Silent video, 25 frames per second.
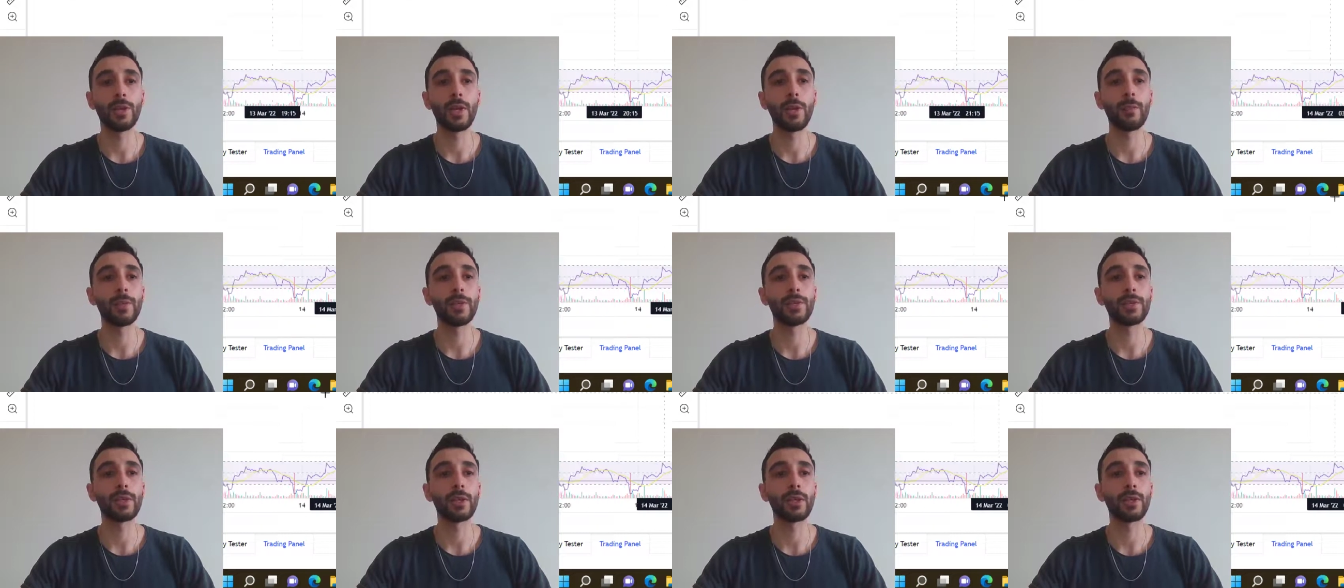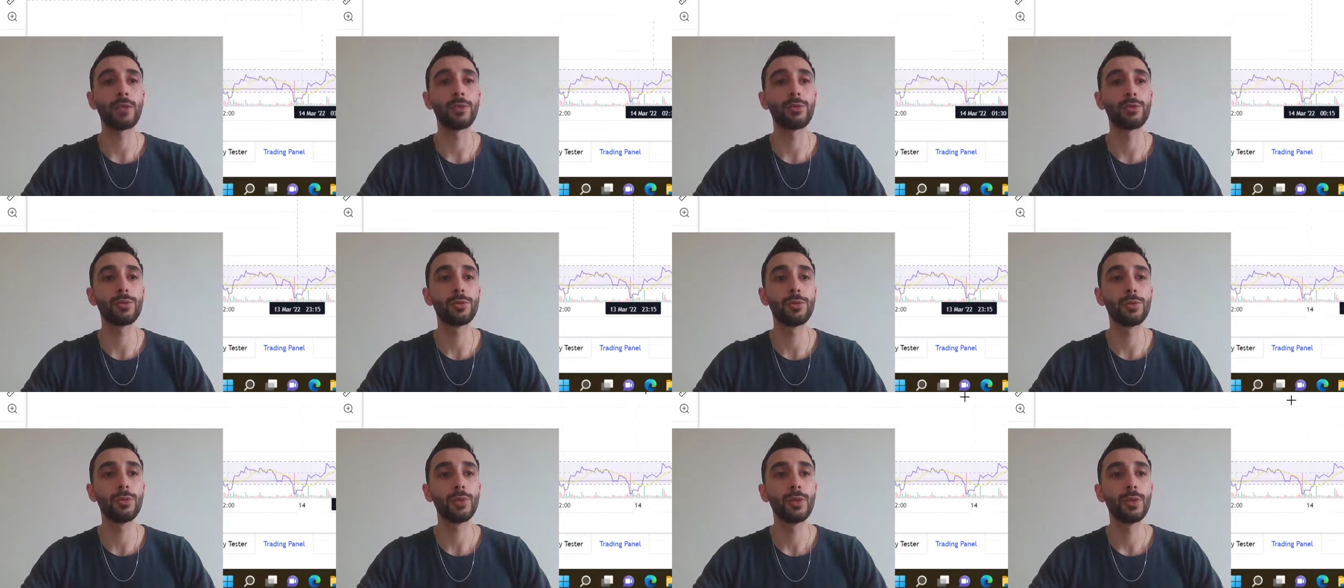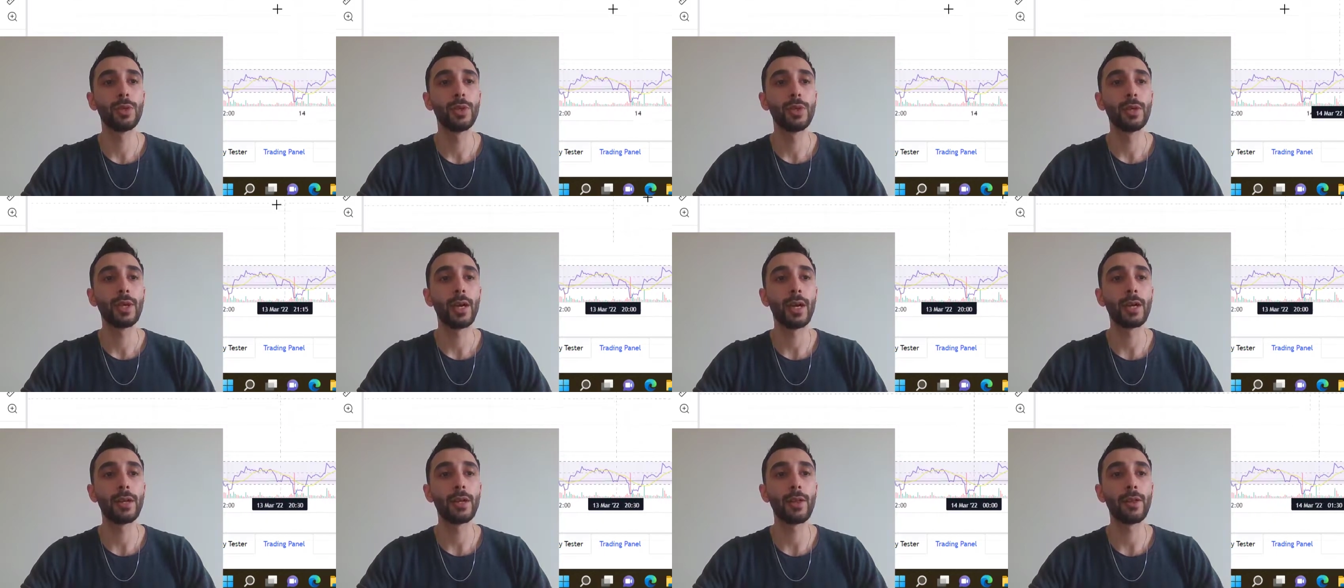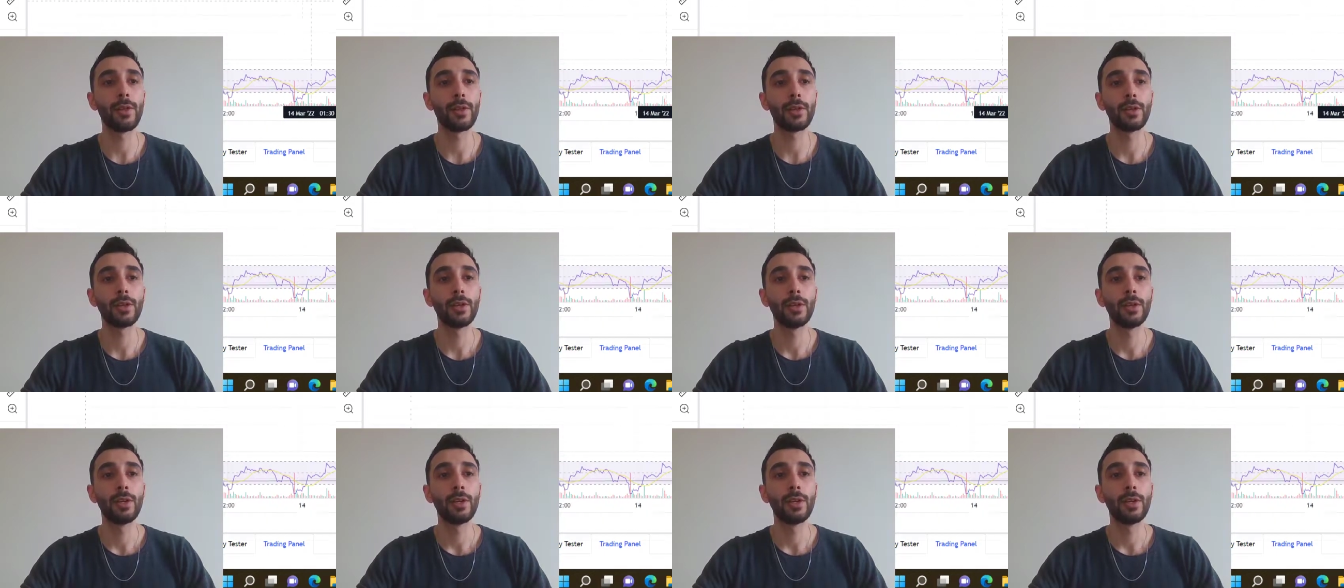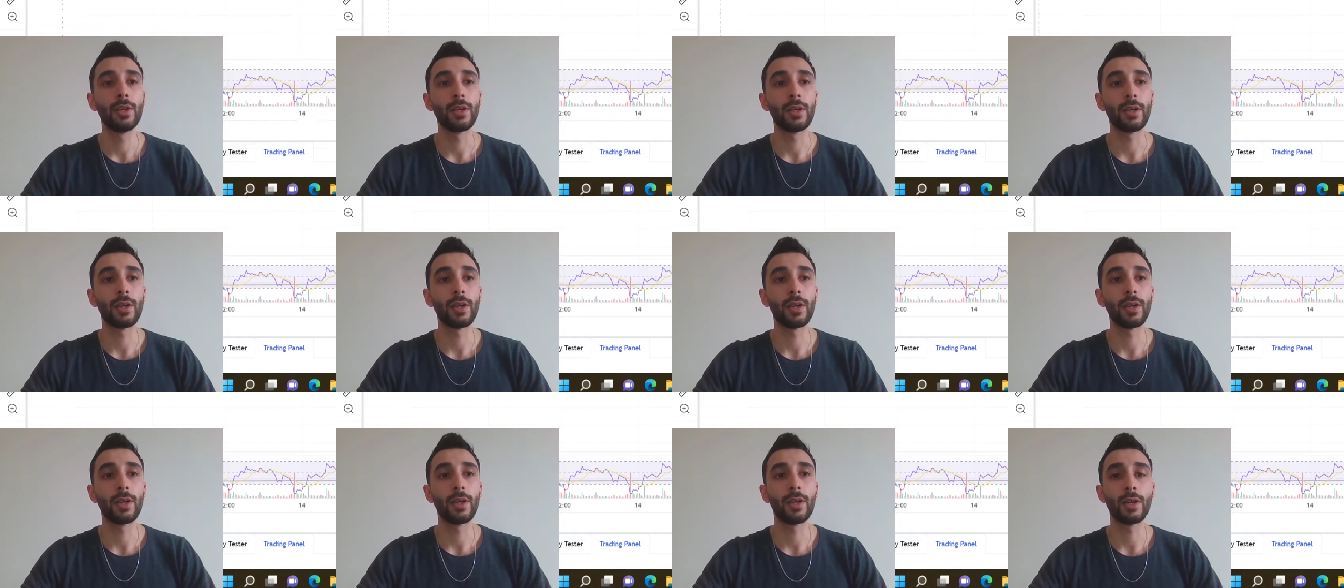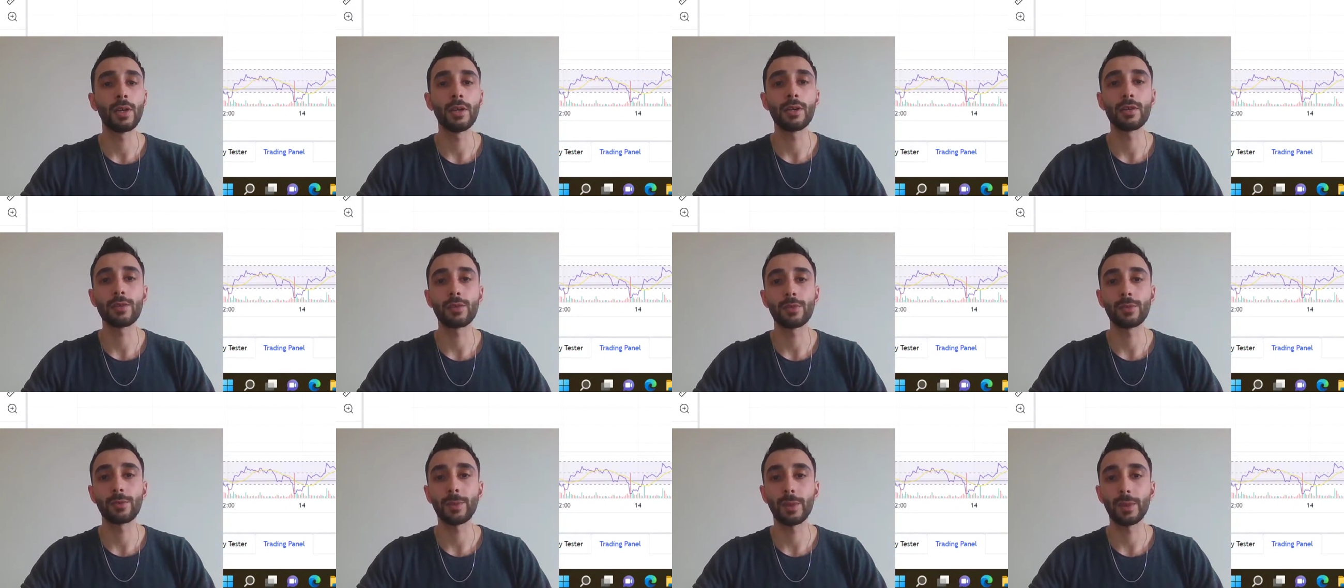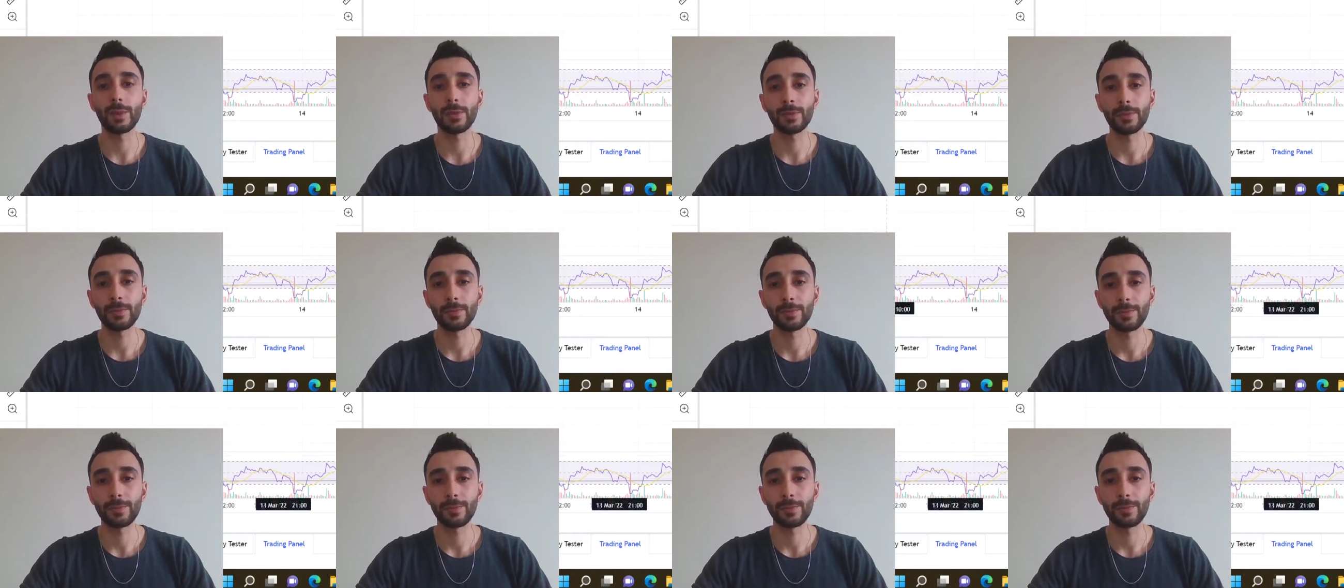Let me take you to another instrument.